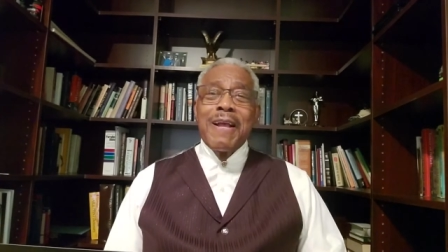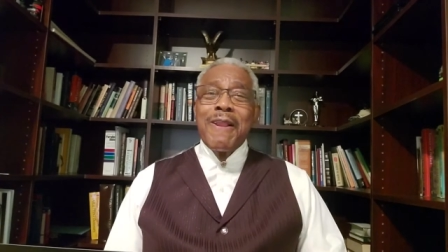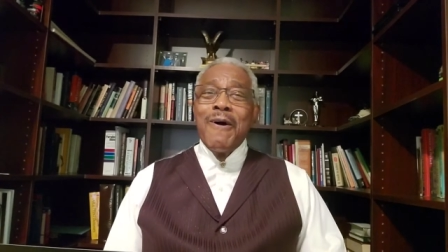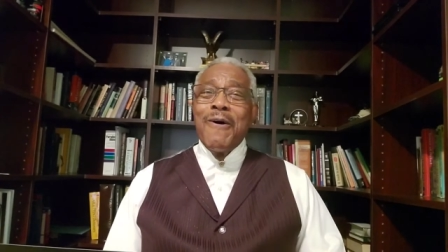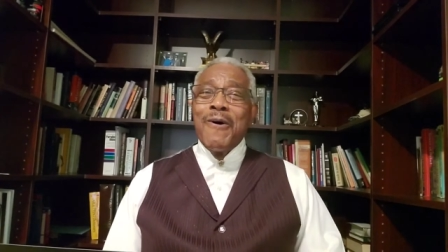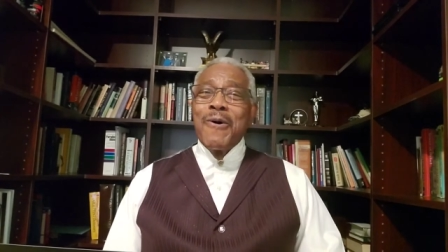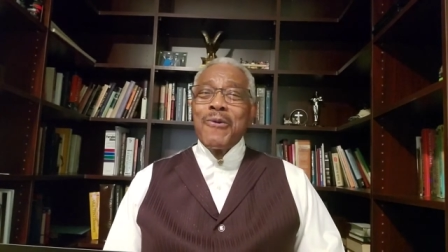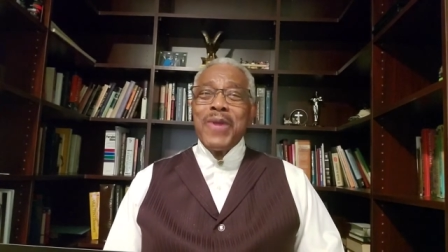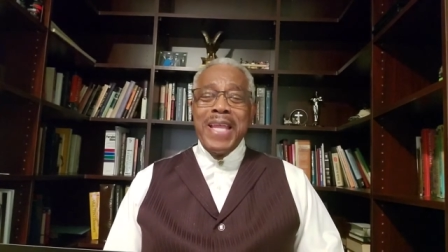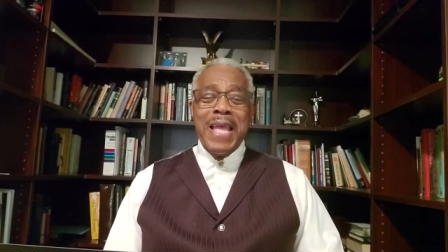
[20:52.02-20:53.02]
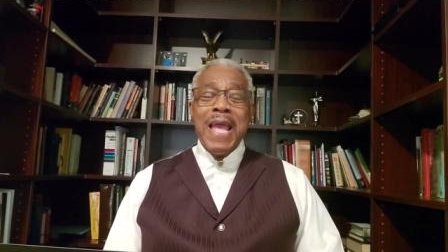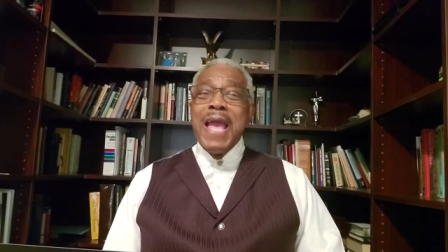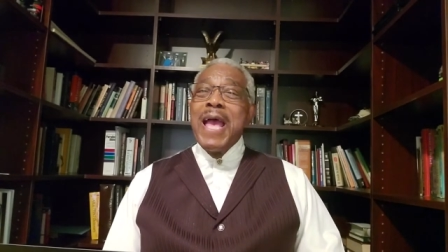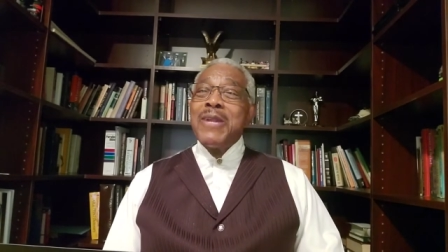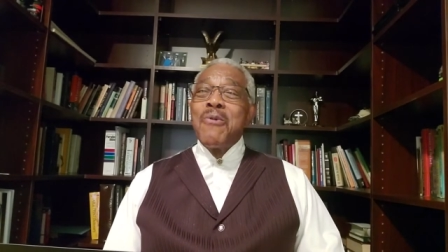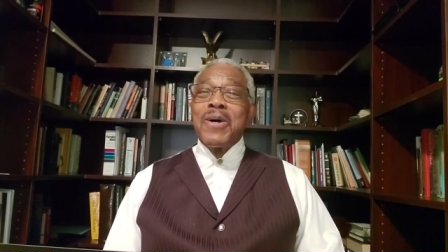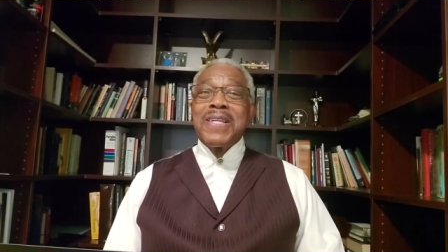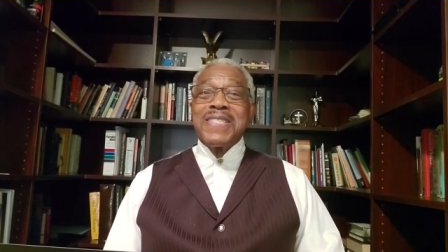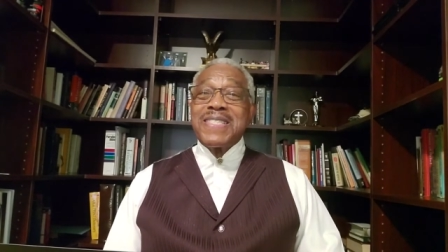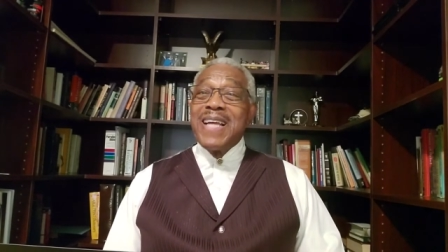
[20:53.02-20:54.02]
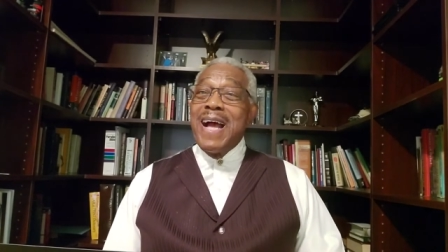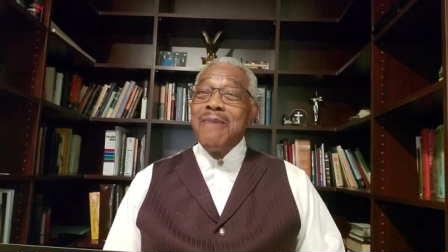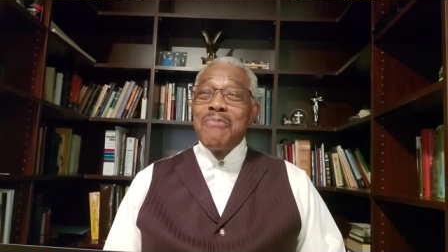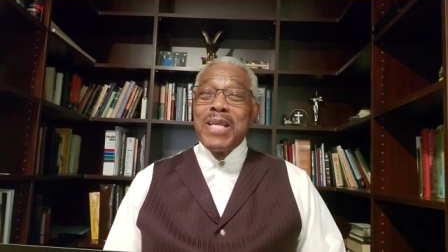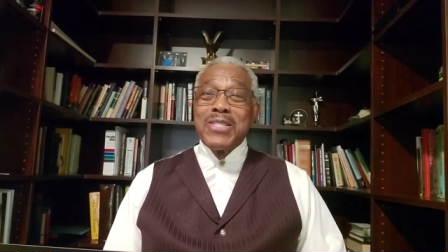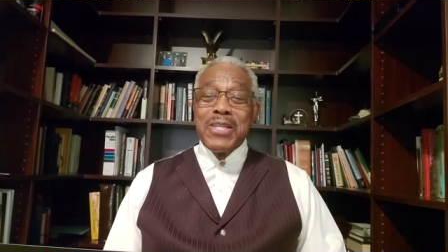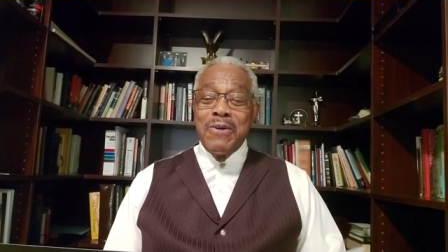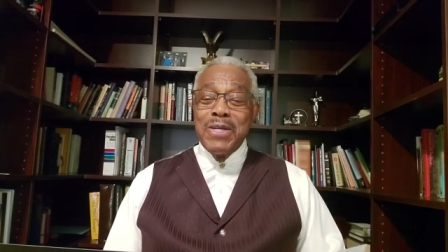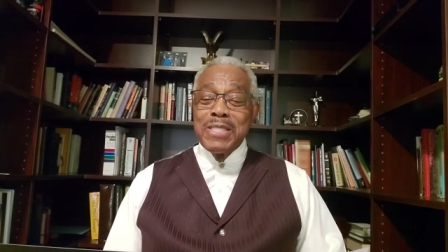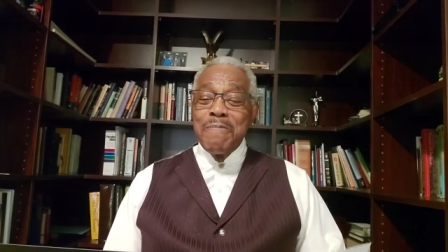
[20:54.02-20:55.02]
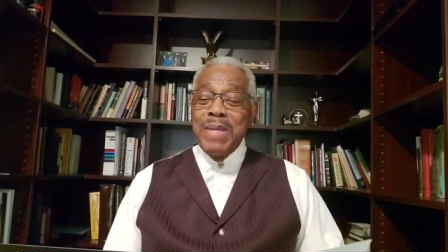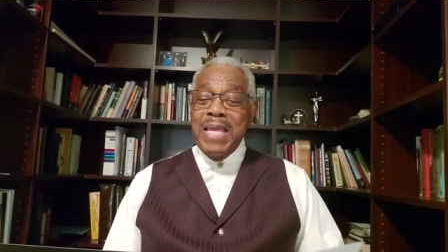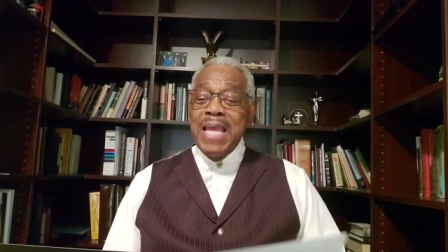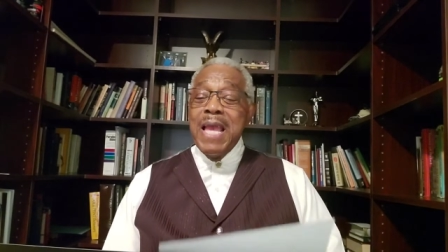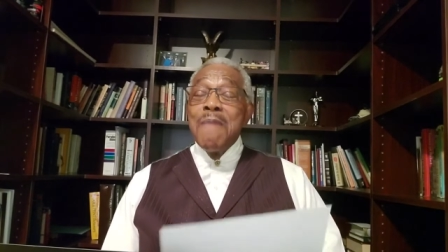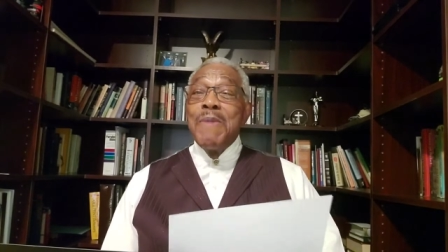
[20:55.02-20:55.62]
glory. And what a time that's going to be.